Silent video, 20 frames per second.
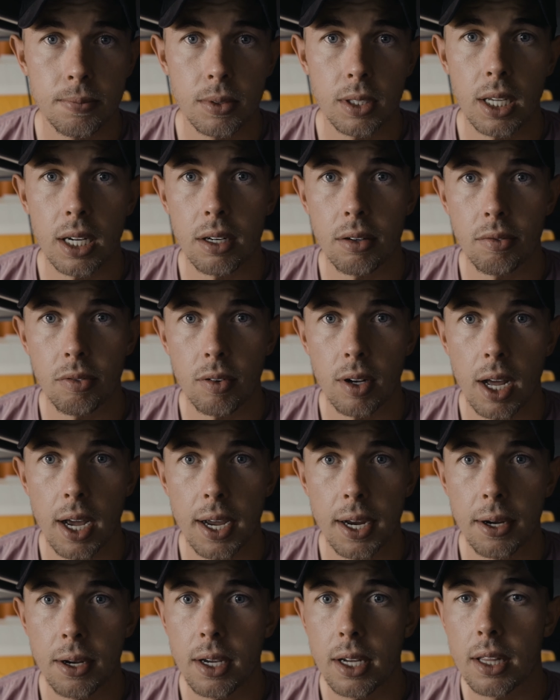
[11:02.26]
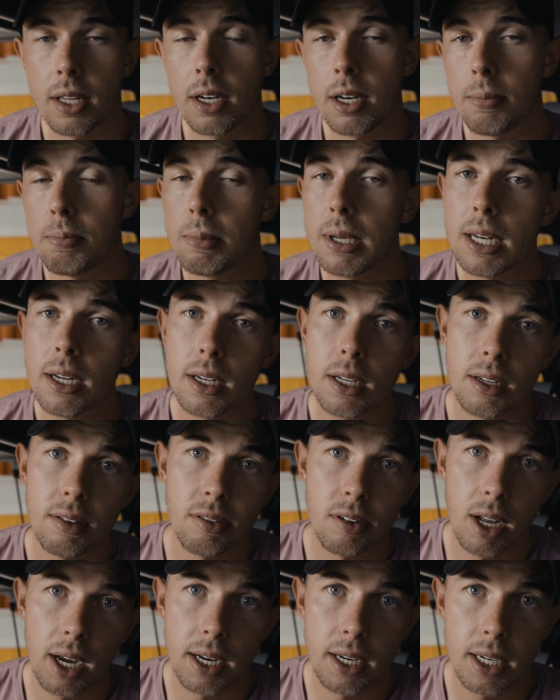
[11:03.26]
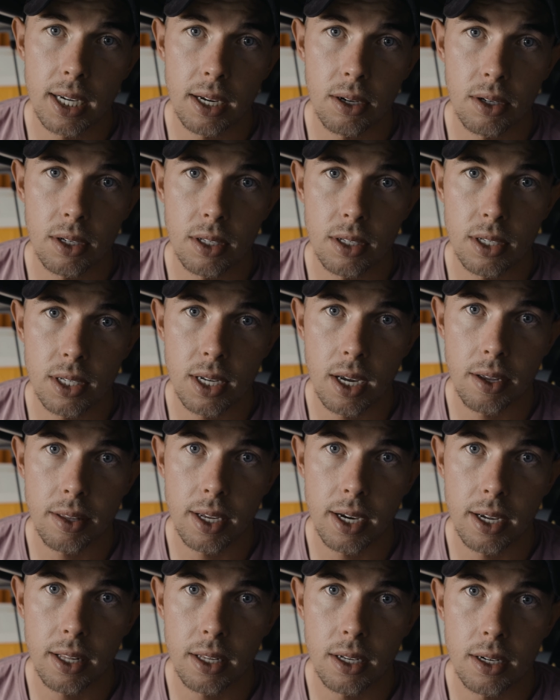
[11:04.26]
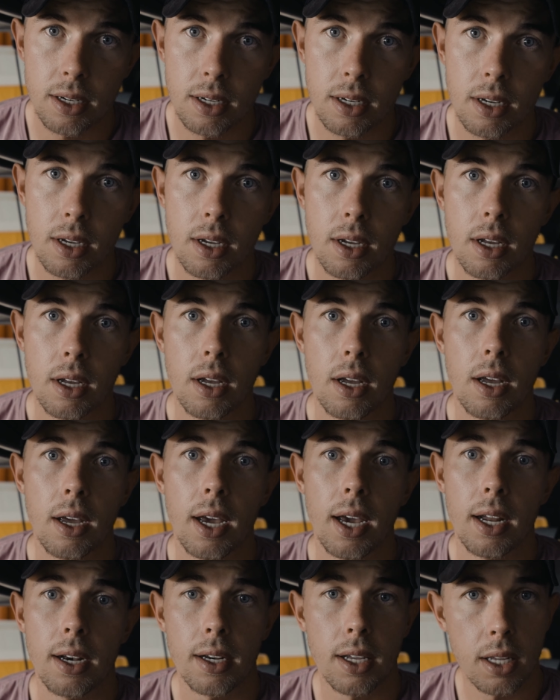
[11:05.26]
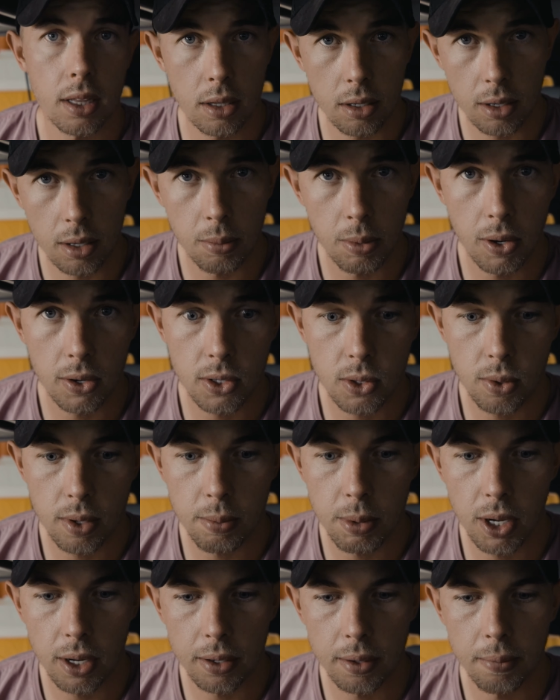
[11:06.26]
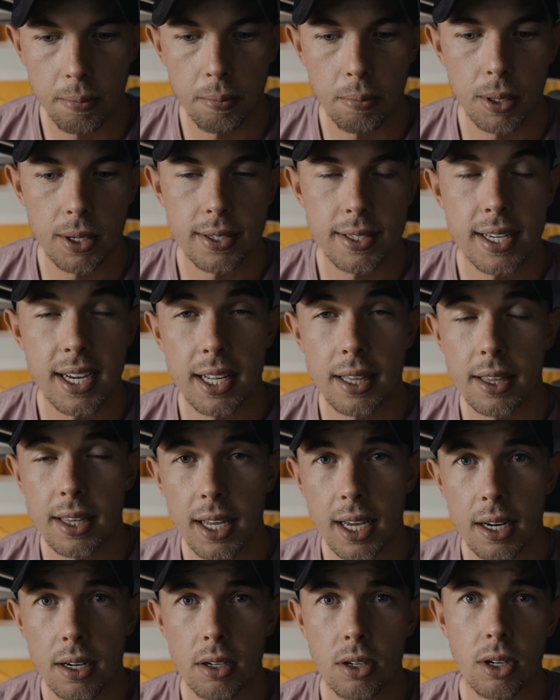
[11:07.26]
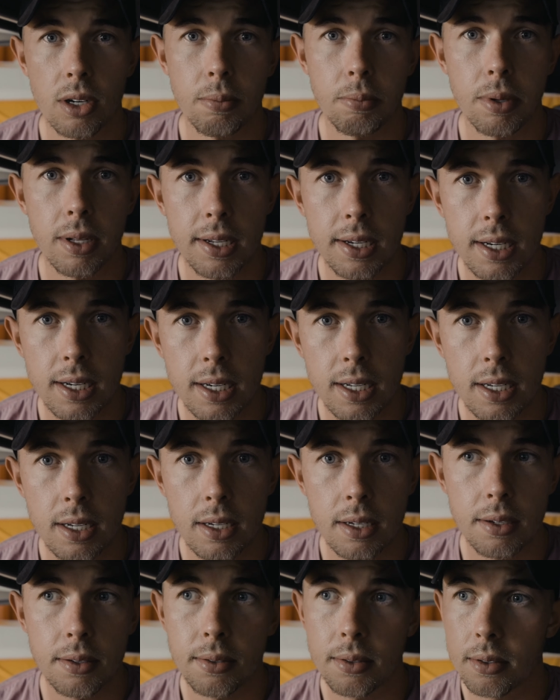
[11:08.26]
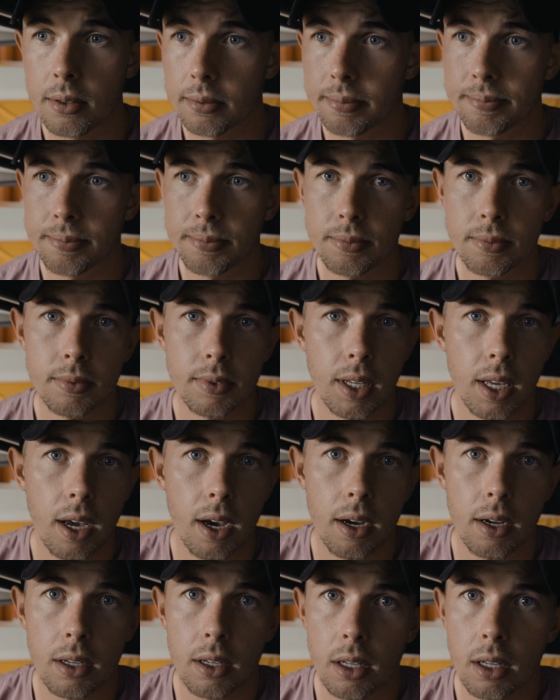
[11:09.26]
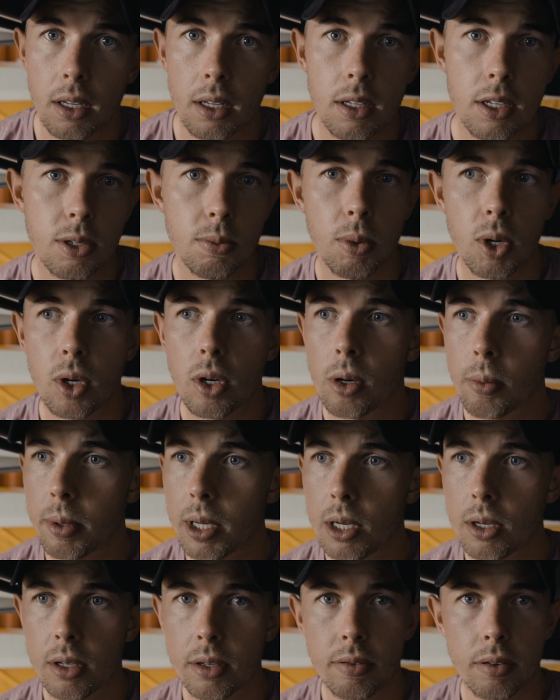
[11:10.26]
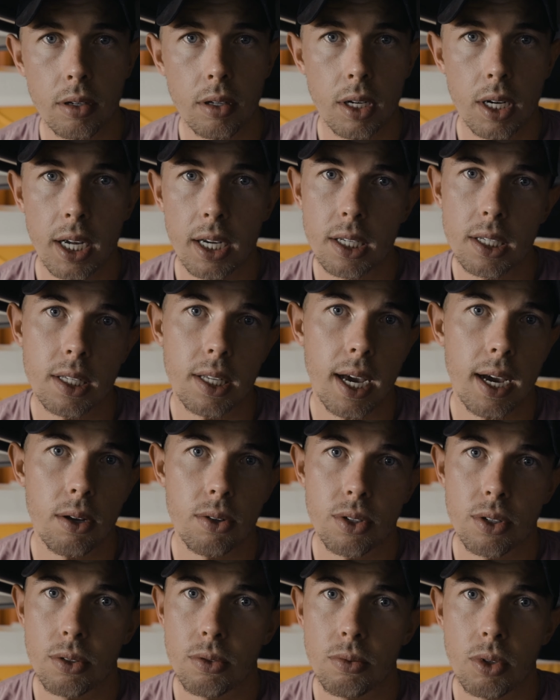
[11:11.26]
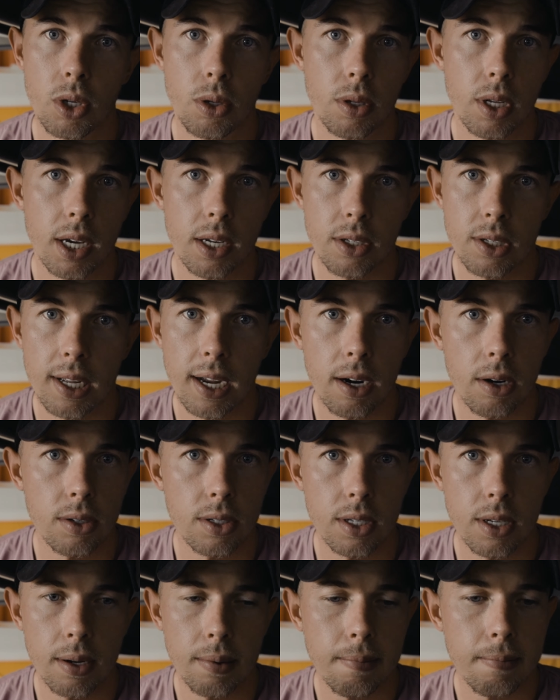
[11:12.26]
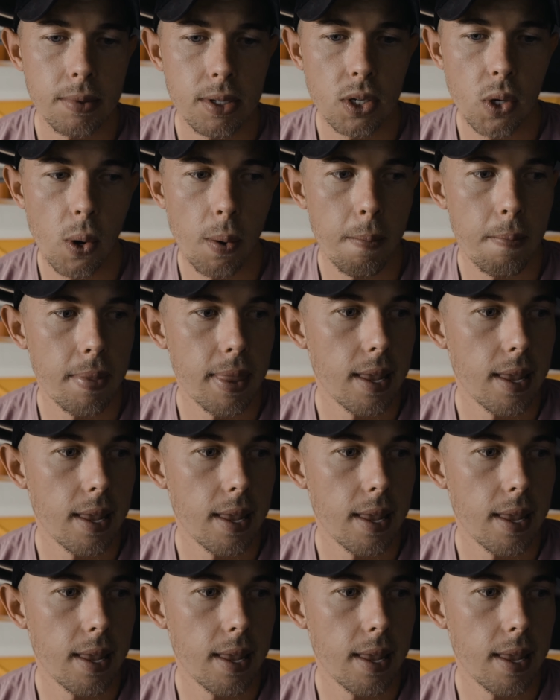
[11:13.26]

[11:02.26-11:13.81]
get it flying, and then immediately fly it down to the South Island and get the gearbox rebuilt. Because that then completely, yeah, this motor will be good for the next 1,000, 2,000 hours then. So,